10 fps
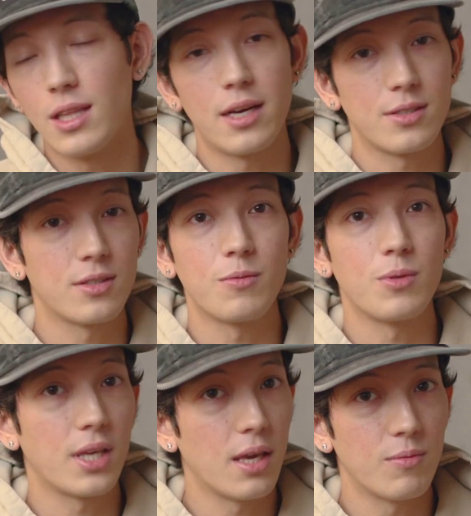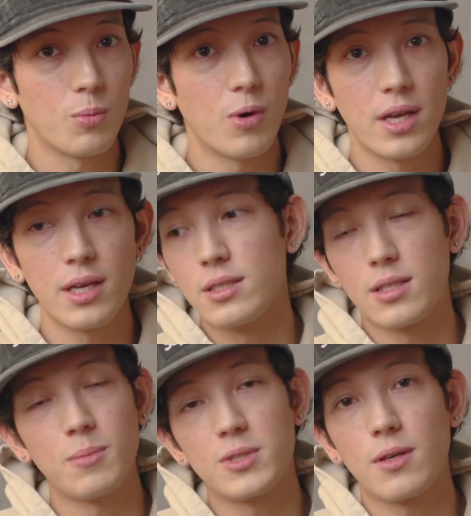A lot of stuff we gave away,
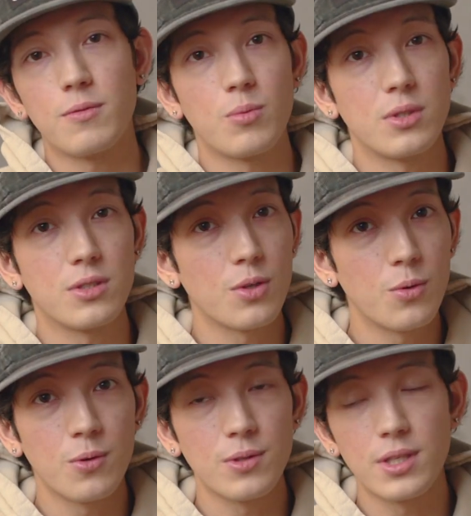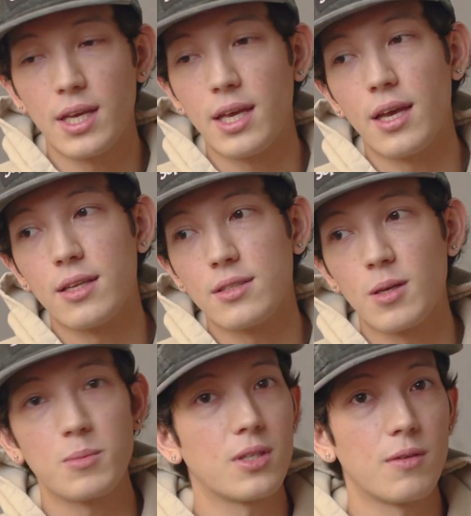some stuff we sold, and
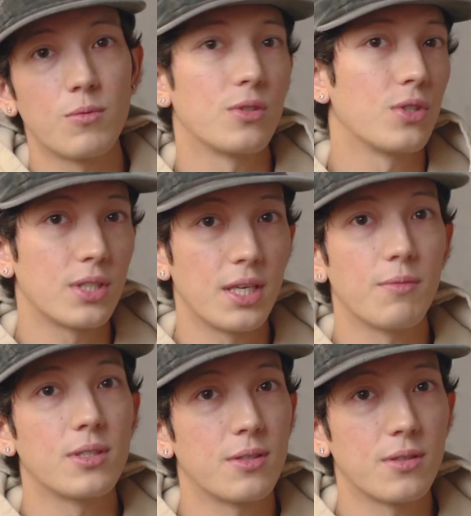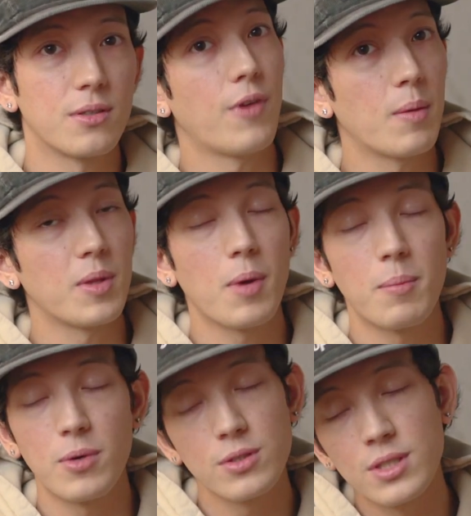some stuff was just given to family
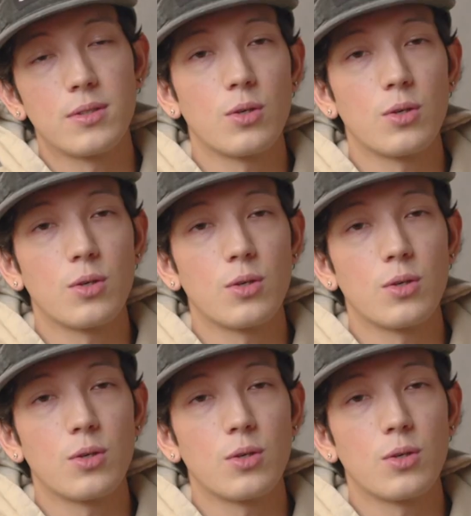members.